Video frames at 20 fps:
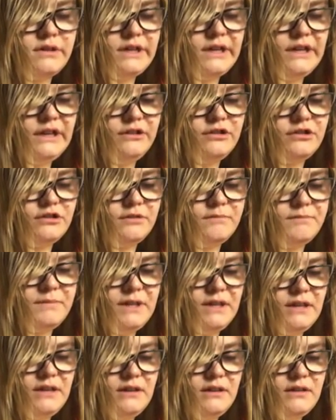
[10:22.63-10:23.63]
I should
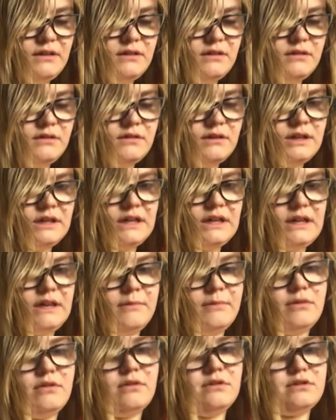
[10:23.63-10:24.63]
be
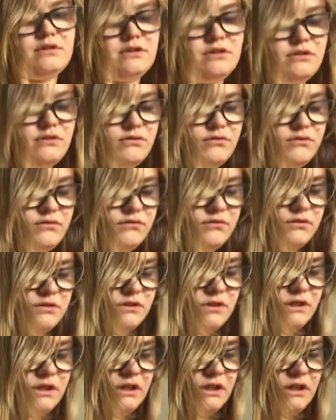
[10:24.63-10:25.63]
able to
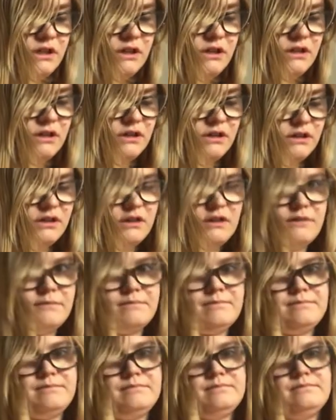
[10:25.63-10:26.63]
um,